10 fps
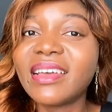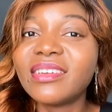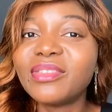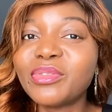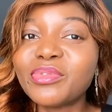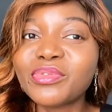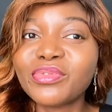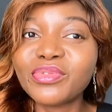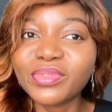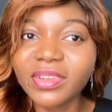to
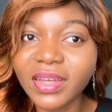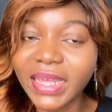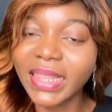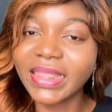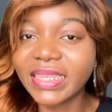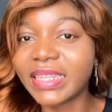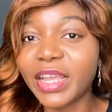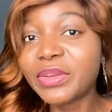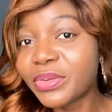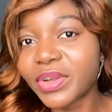do the other thing
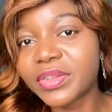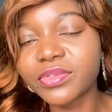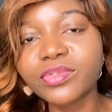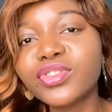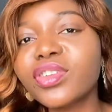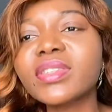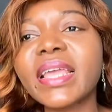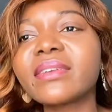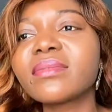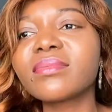that you don't know how to do, just
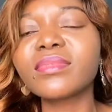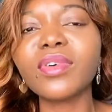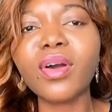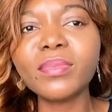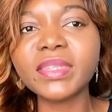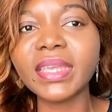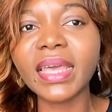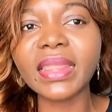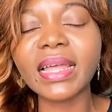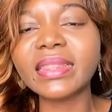come
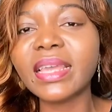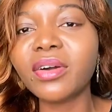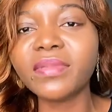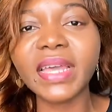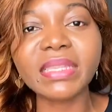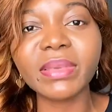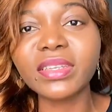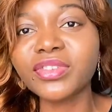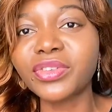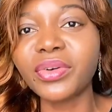together, take off that
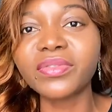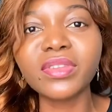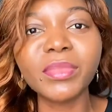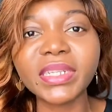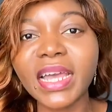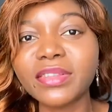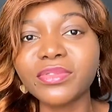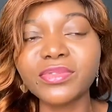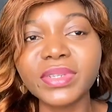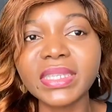expectation of somebody has to
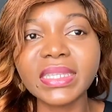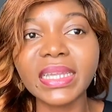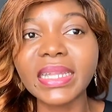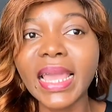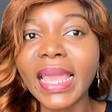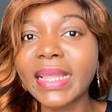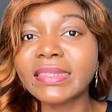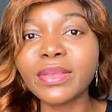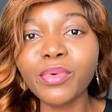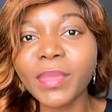do this thing. It
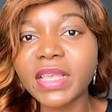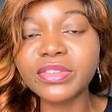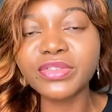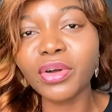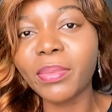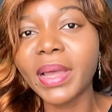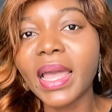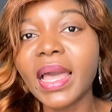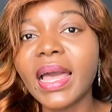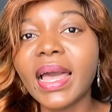is a woman's job,
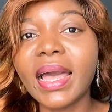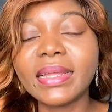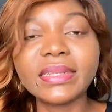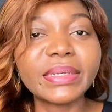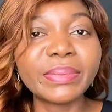and